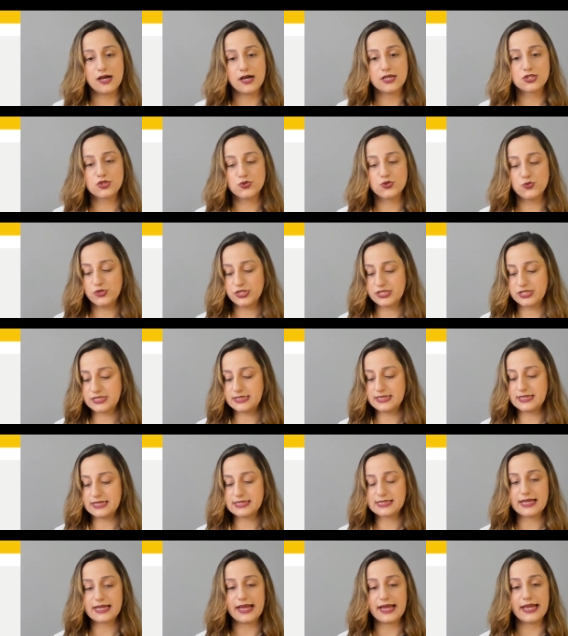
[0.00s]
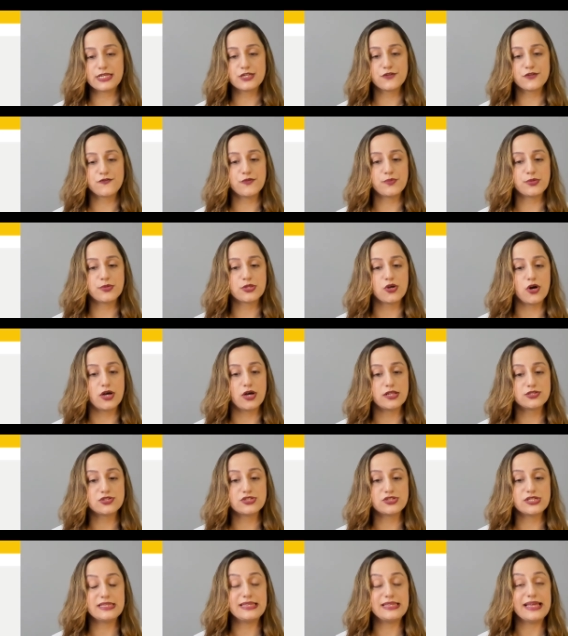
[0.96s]
towards this kind of a
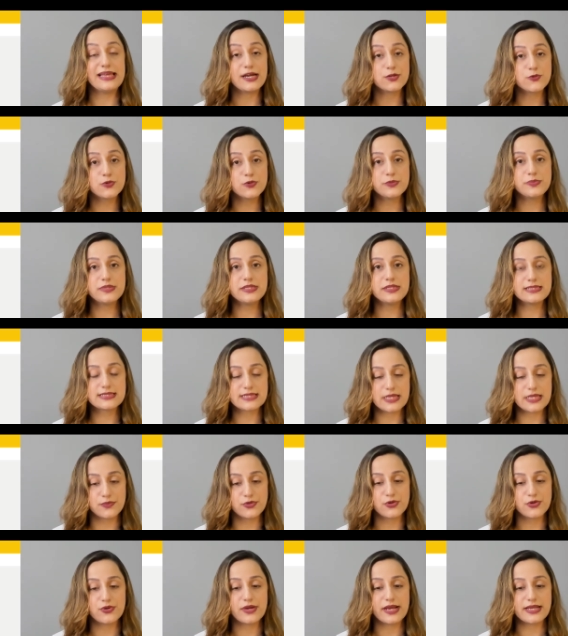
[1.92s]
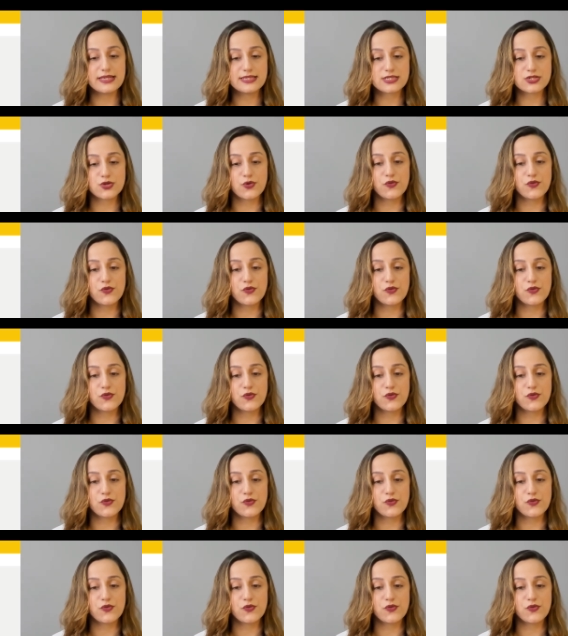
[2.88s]
pathology, that will be summarized